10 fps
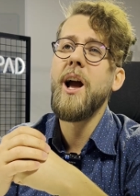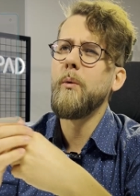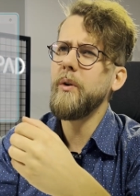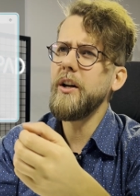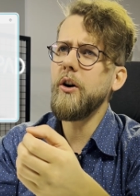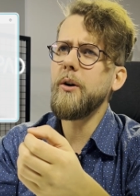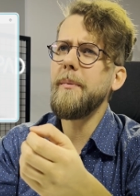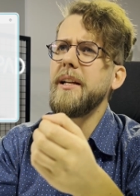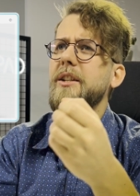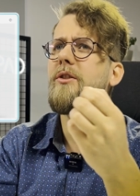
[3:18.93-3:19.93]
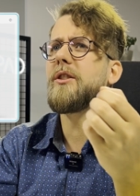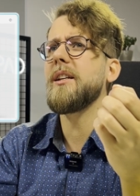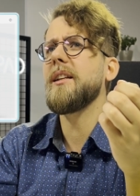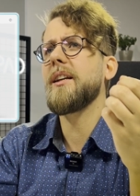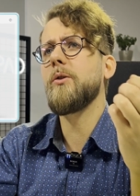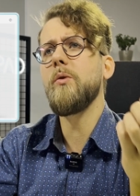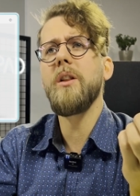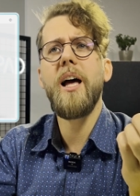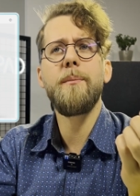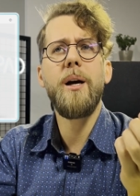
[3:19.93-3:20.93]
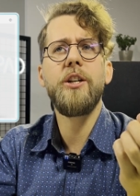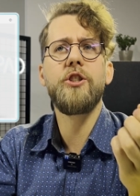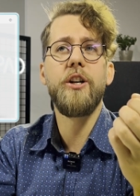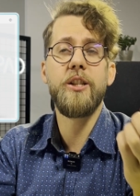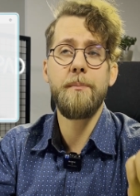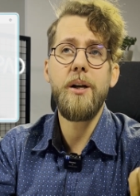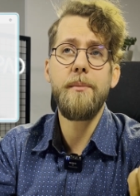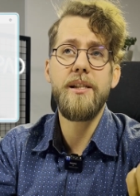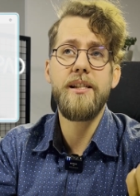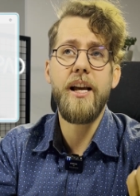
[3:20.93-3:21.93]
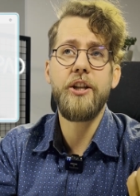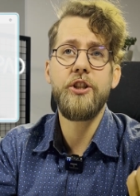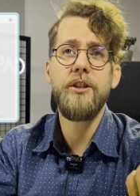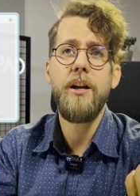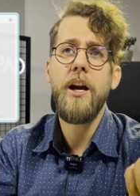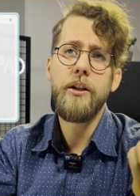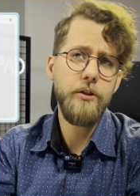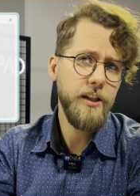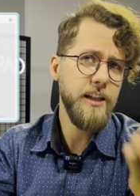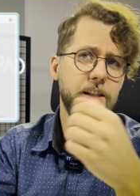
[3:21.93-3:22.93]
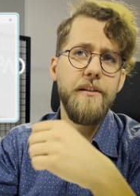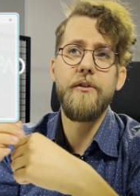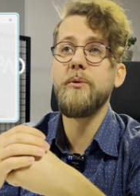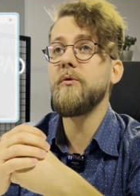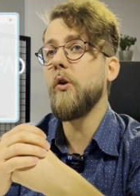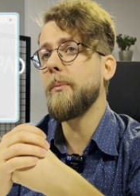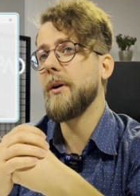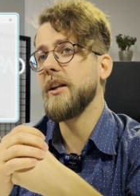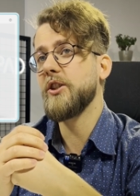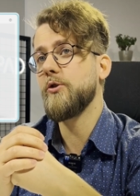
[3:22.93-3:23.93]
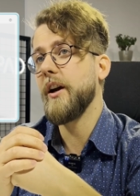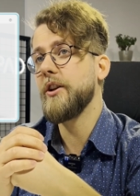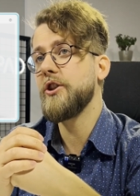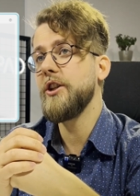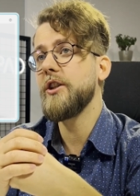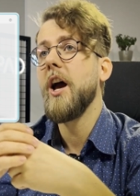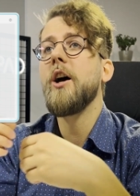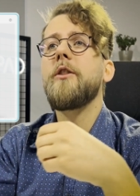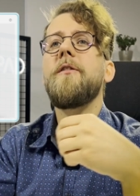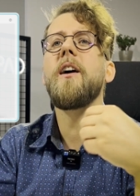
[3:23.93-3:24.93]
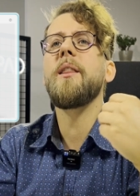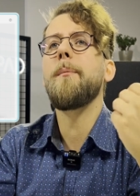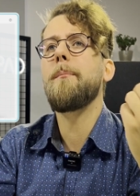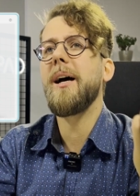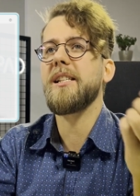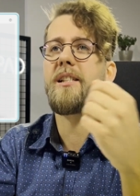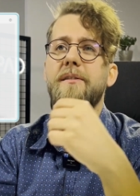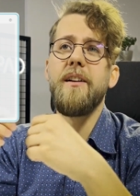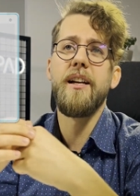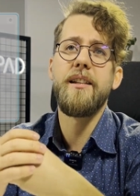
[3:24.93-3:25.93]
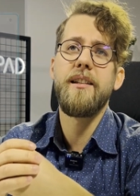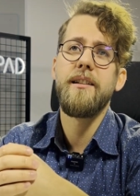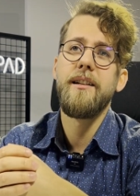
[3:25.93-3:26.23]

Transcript: we recommend using the Google Ad Manager experiments section to test different floor price strategies to find the best fit.